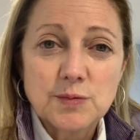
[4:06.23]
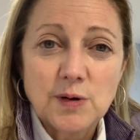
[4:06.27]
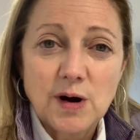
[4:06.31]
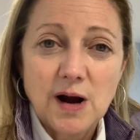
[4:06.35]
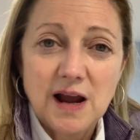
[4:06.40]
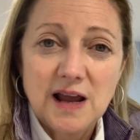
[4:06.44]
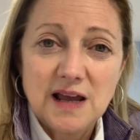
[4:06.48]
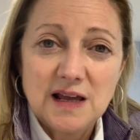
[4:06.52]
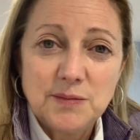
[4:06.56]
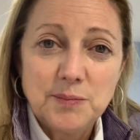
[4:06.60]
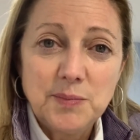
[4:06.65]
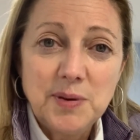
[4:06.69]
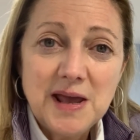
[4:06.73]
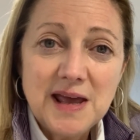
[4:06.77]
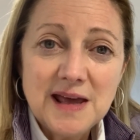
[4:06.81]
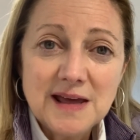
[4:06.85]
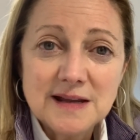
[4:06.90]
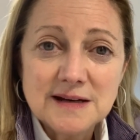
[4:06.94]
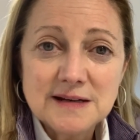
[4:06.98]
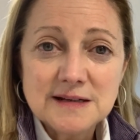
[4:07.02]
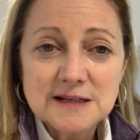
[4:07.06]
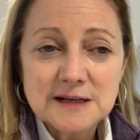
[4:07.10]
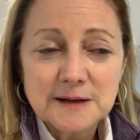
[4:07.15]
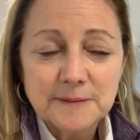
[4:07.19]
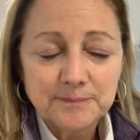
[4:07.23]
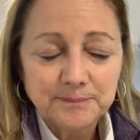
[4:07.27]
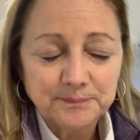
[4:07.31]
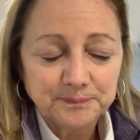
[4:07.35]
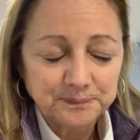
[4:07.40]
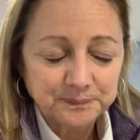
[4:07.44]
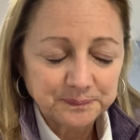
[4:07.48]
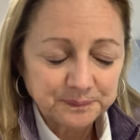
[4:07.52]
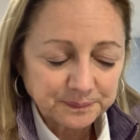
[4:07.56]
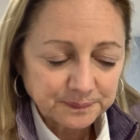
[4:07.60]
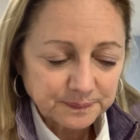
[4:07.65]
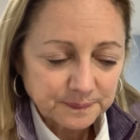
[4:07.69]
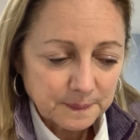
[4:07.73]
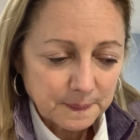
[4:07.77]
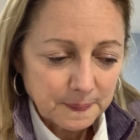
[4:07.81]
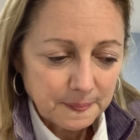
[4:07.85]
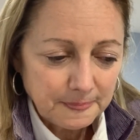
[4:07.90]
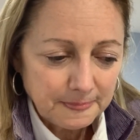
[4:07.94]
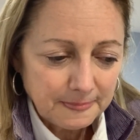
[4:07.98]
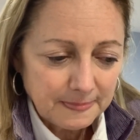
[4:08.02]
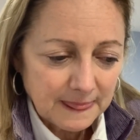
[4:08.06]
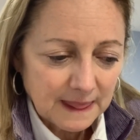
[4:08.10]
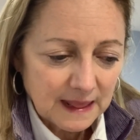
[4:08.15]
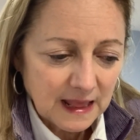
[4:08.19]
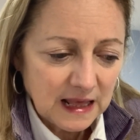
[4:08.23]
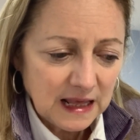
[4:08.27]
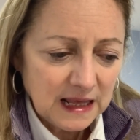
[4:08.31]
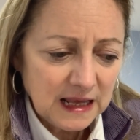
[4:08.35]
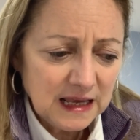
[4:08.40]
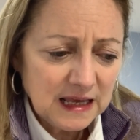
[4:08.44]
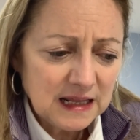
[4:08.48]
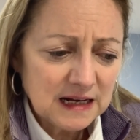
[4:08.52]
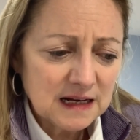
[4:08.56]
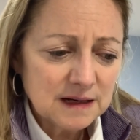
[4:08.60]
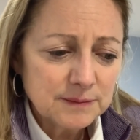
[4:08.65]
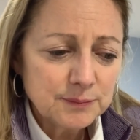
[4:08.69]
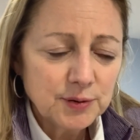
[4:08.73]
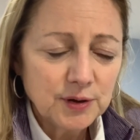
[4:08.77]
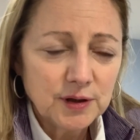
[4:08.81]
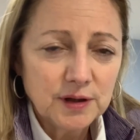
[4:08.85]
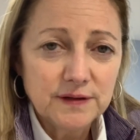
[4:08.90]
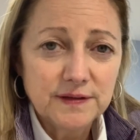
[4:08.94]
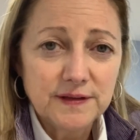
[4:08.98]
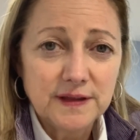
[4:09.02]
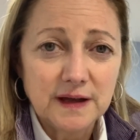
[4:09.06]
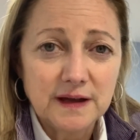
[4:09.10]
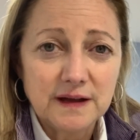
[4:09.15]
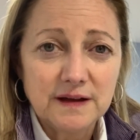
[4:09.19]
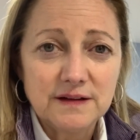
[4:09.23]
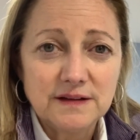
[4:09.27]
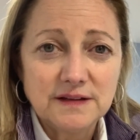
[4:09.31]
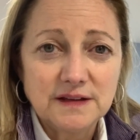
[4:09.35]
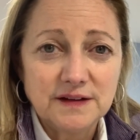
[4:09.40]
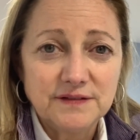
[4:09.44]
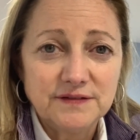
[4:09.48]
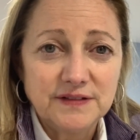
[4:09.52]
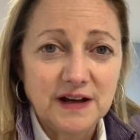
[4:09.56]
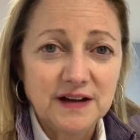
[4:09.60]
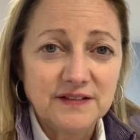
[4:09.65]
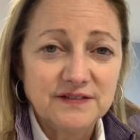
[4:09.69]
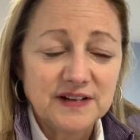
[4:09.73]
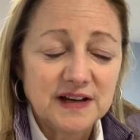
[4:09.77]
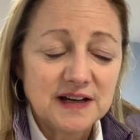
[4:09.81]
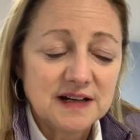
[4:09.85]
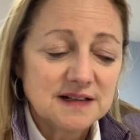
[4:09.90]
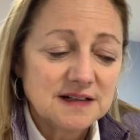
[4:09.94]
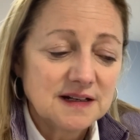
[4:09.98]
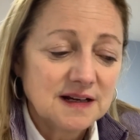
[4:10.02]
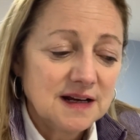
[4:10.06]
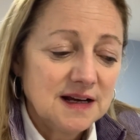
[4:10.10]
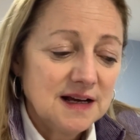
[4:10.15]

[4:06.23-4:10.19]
where I had pinned, it had pulled the velvet.